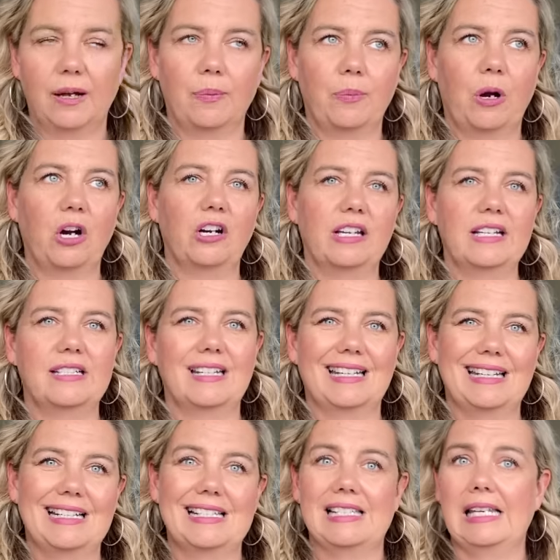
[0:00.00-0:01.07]
A parking
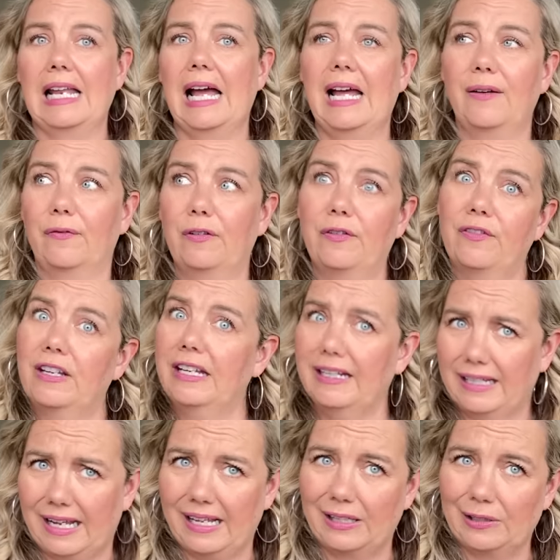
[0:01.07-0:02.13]
ticket is not
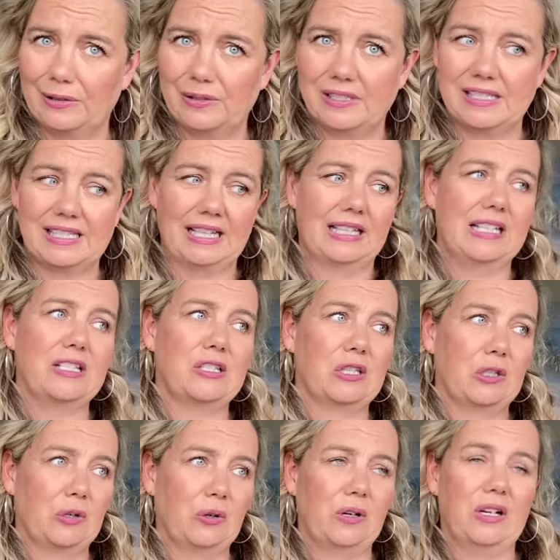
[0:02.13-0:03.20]
$15. It's at least
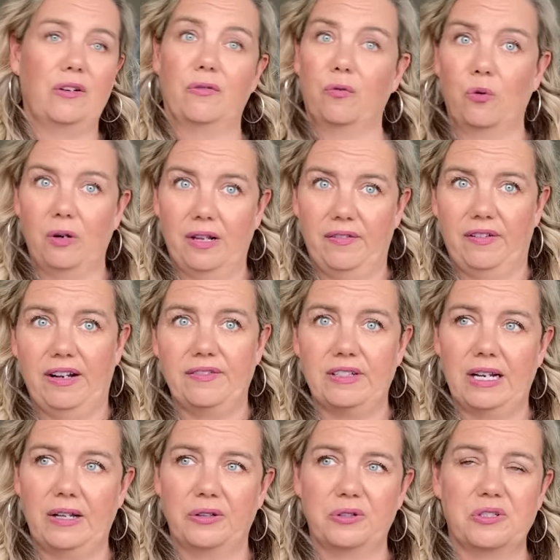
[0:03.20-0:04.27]
$30 to
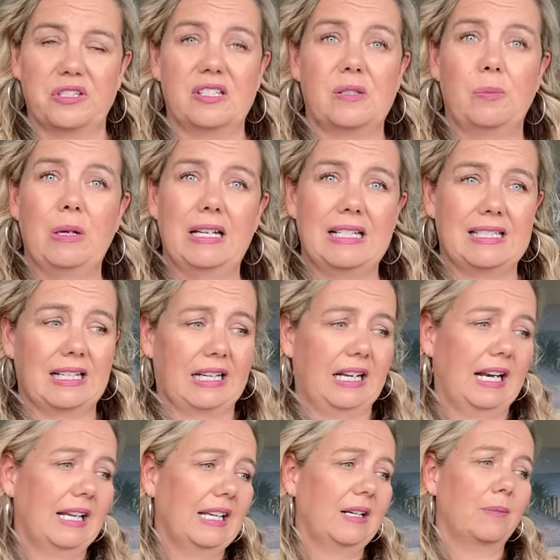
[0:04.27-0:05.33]
$45. A speeding ticket,
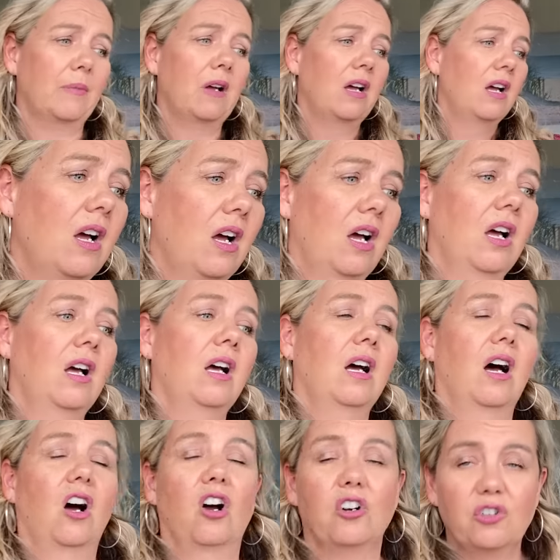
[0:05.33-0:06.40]
I get them
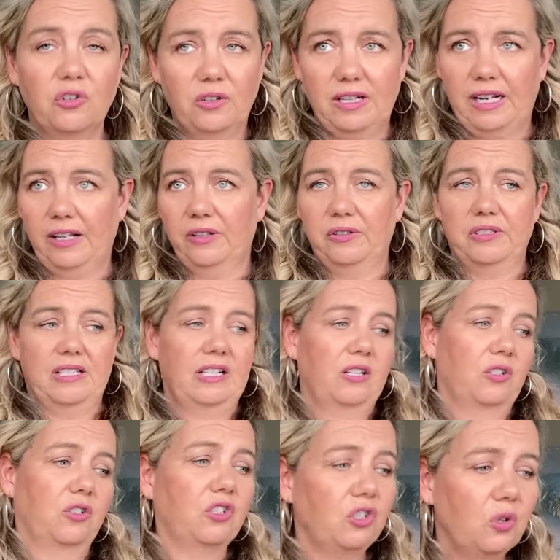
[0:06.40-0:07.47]
$100
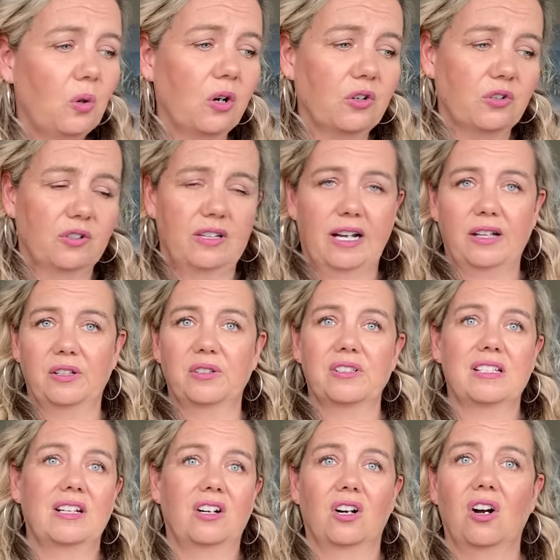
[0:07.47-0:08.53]
here, $200
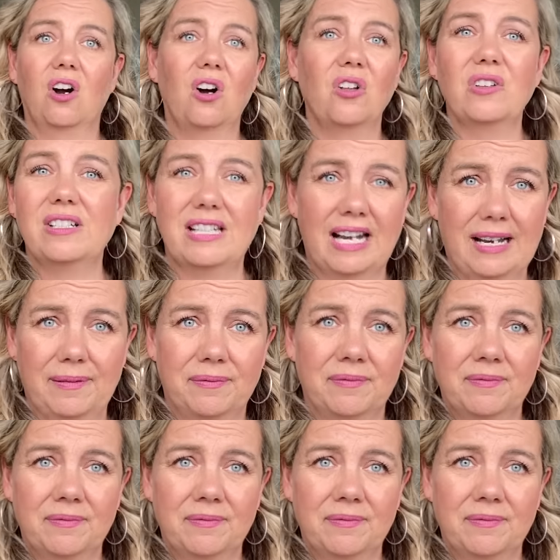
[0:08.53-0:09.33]
here, all the time.